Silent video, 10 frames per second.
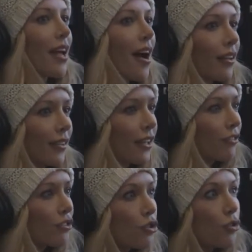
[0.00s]
Yeah, like
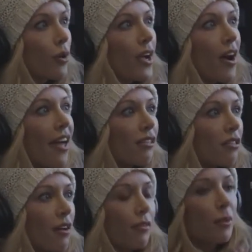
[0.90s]
Stoya, I
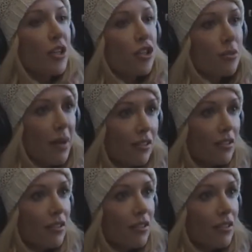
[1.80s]
love the way she smells.